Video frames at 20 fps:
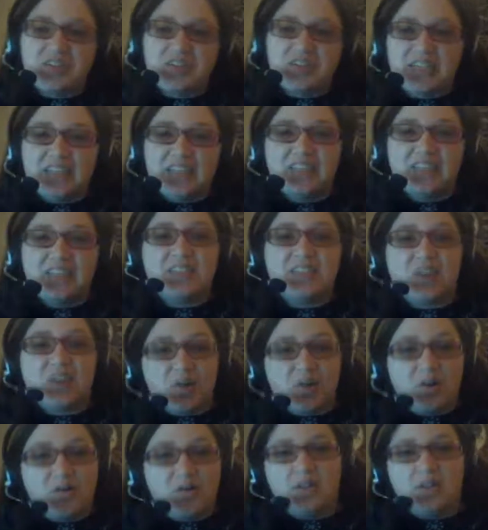needs his
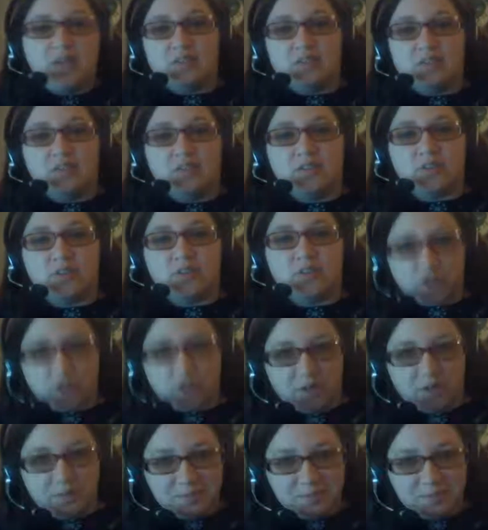own adult show.
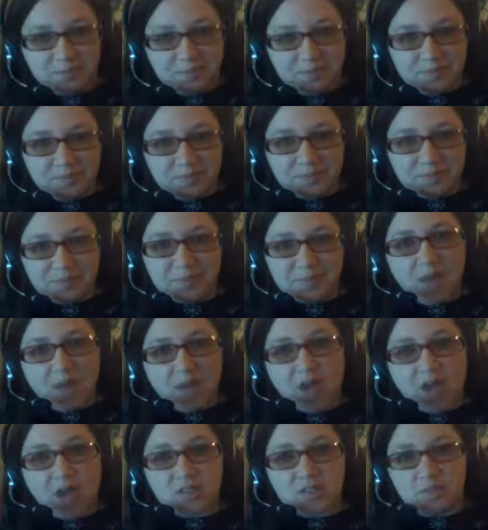
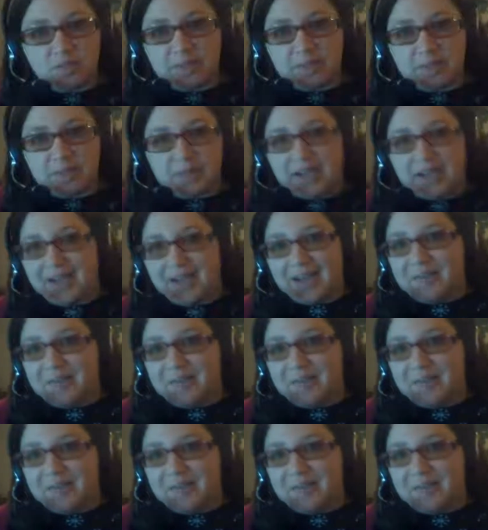Oscar PI.